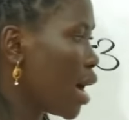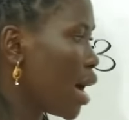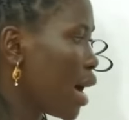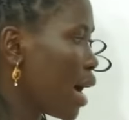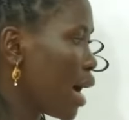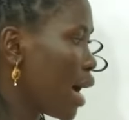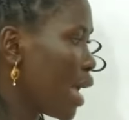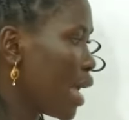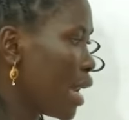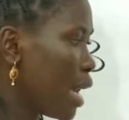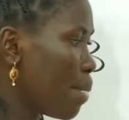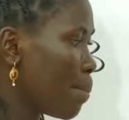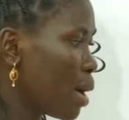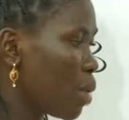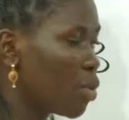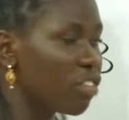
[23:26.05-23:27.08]
a
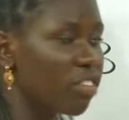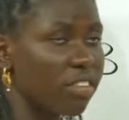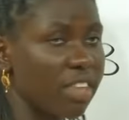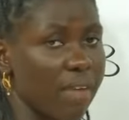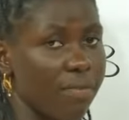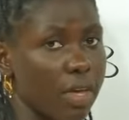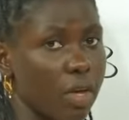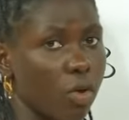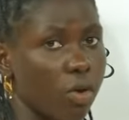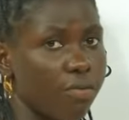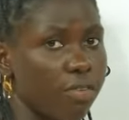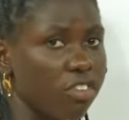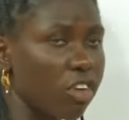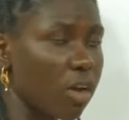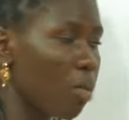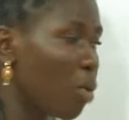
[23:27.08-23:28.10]
number which is having
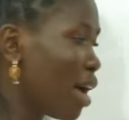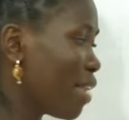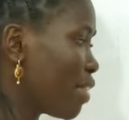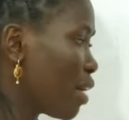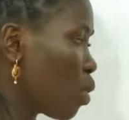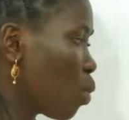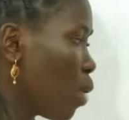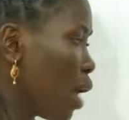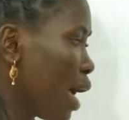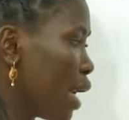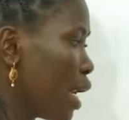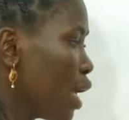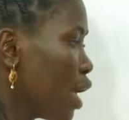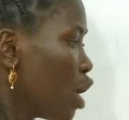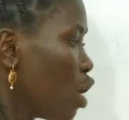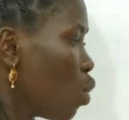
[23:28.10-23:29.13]
coefficient more than 1,
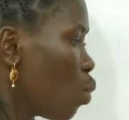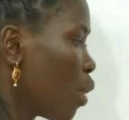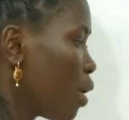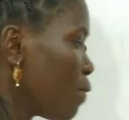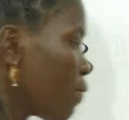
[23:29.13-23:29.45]
when